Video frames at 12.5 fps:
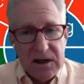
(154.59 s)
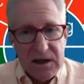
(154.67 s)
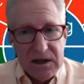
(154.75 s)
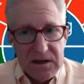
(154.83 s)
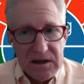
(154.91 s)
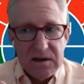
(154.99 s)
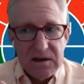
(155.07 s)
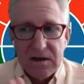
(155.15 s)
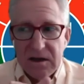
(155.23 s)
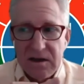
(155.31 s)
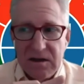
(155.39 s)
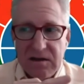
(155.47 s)

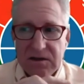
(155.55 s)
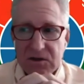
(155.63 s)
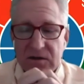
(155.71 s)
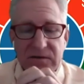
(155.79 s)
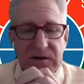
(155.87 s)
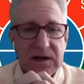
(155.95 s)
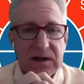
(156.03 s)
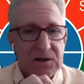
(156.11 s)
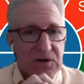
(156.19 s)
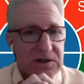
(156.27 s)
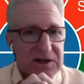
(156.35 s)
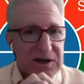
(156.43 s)
he sort of got
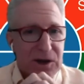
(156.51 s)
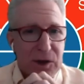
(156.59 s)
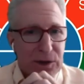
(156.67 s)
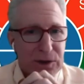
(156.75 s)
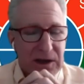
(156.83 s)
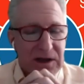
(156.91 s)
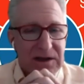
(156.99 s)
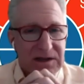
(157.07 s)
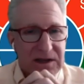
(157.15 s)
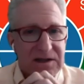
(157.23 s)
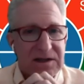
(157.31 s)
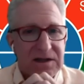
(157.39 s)
interested in other things
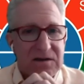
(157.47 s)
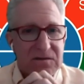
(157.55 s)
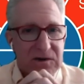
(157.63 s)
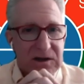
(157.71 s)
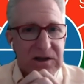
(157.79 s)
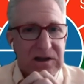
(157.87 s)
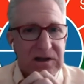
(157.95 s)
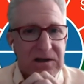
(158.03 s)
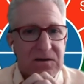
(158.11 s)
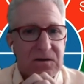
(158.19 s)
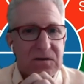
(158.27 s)
and didn't really